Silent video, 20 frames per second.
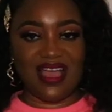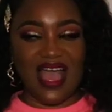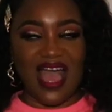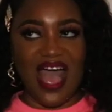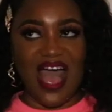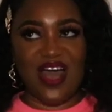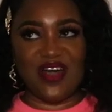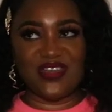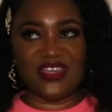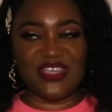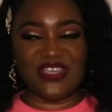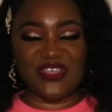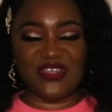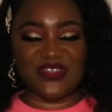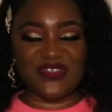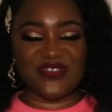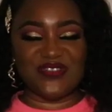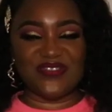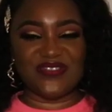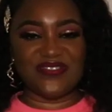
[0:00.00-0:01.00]
How
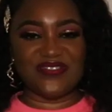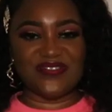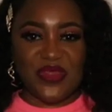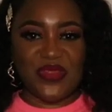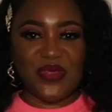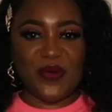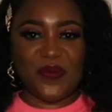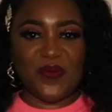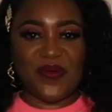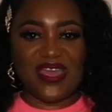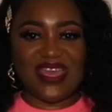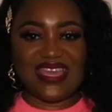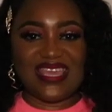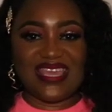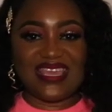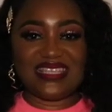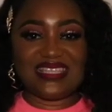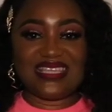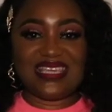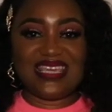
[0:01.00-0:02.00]
cute. The
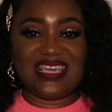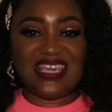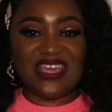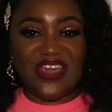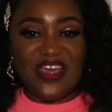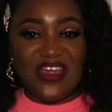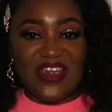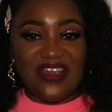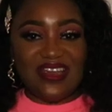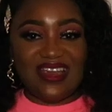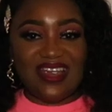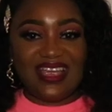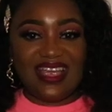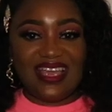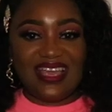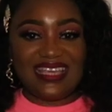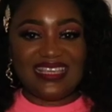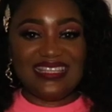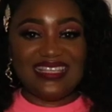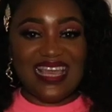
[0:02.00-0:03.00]
wig is here.
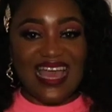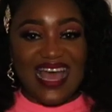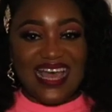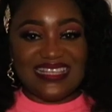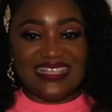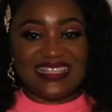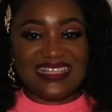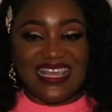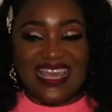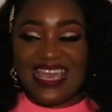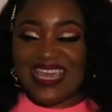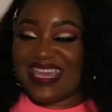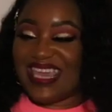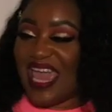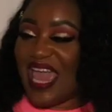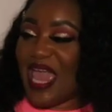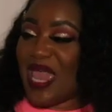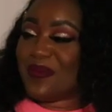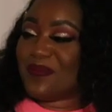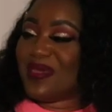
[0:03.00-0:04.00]
Yes, it
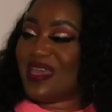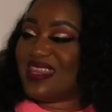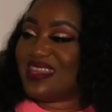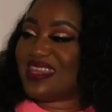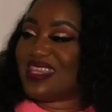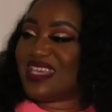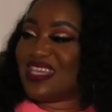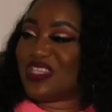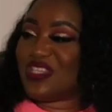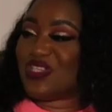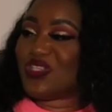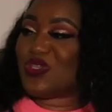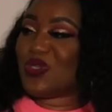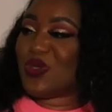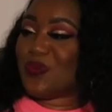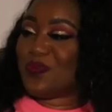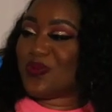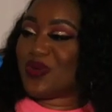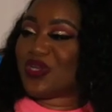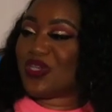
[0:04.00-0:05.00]
came in this
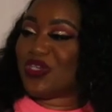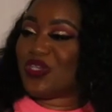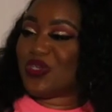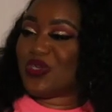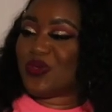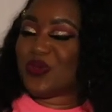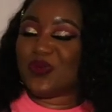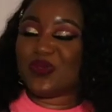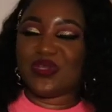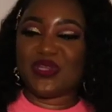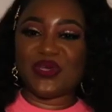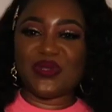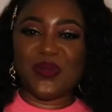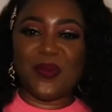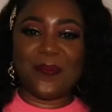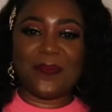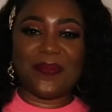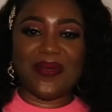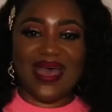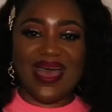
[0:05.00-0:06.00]
super cute
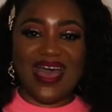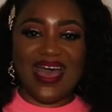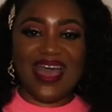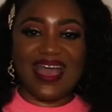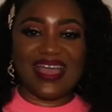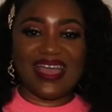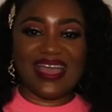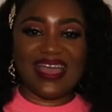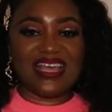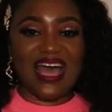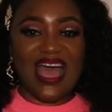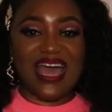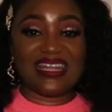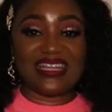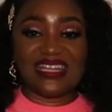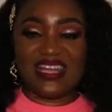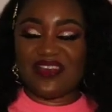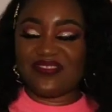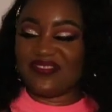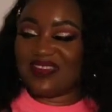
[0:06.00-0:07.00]
little bag. I
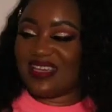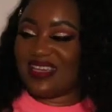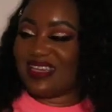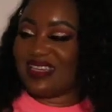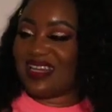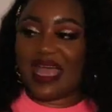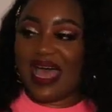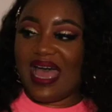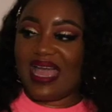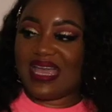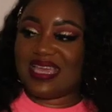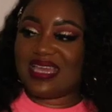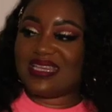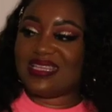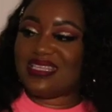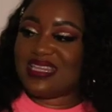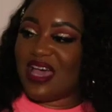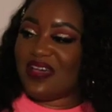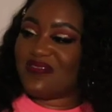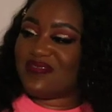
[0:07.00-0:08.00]
love it. I
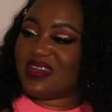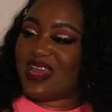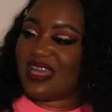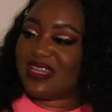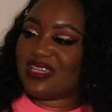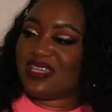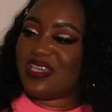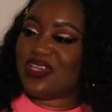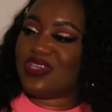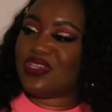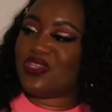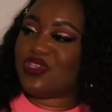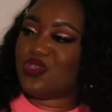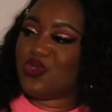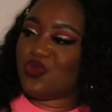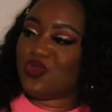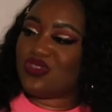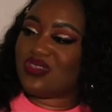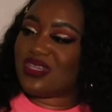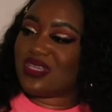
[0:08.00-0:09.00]
can definitely
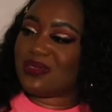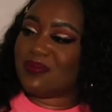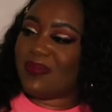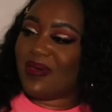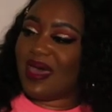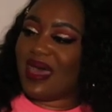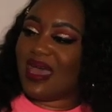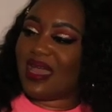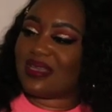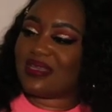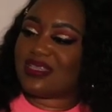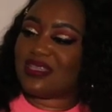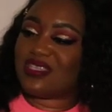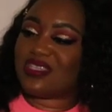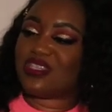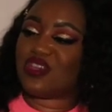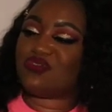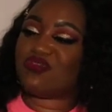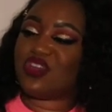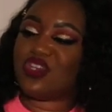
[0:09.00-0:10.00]
use this bag. This
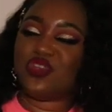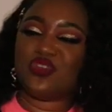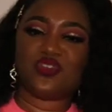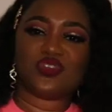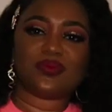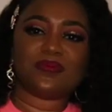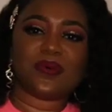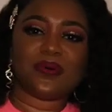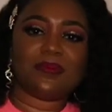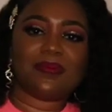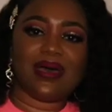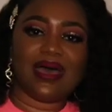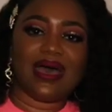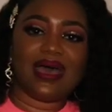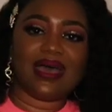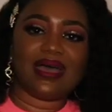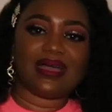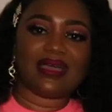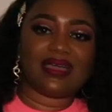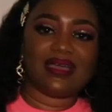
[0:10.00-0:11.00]
is a reusable
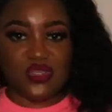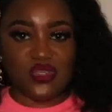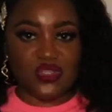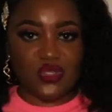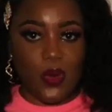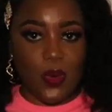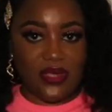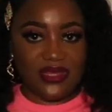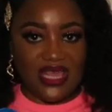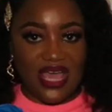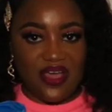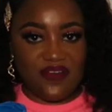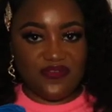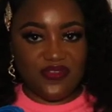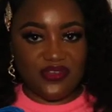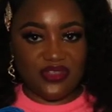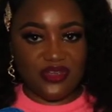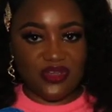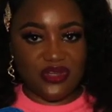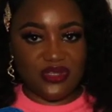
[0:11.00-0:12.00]
bag. So without
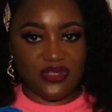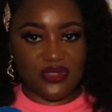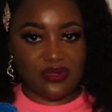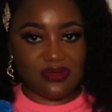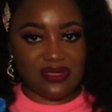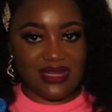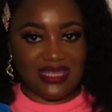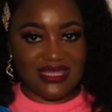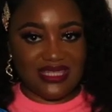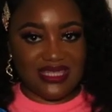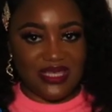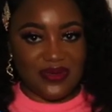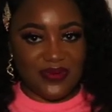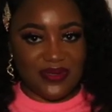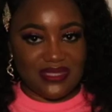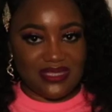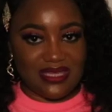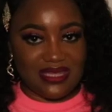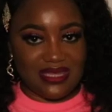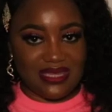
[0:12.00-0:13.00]
further ado, let's see
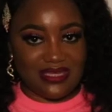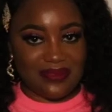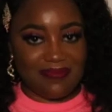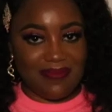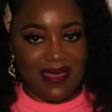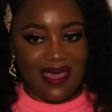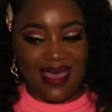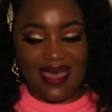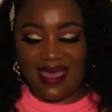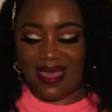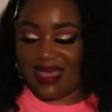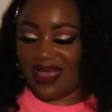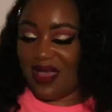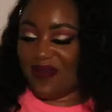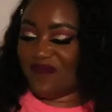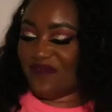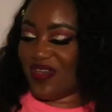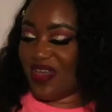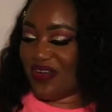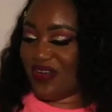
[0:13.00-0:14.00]
what's in this bag.
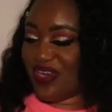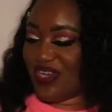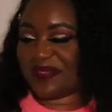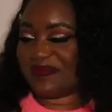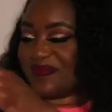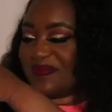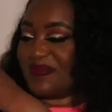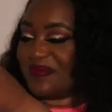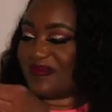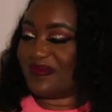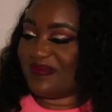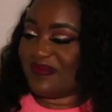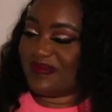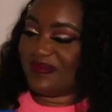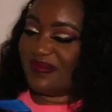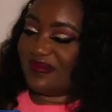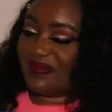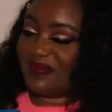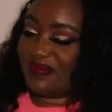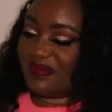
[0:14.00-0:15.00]
I'm very
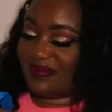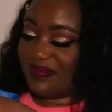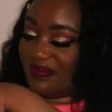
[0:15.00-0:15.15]
curious.